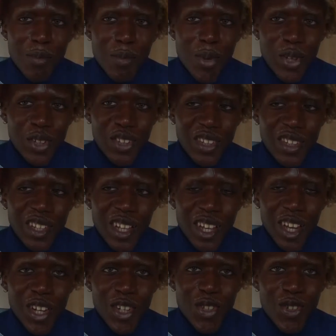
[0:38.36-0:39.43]
But
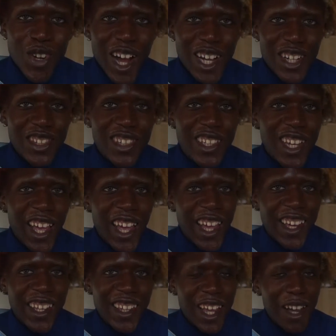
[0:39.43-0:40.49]
you actually
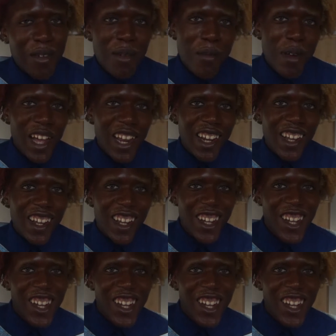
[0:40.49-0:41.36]
hate everybody.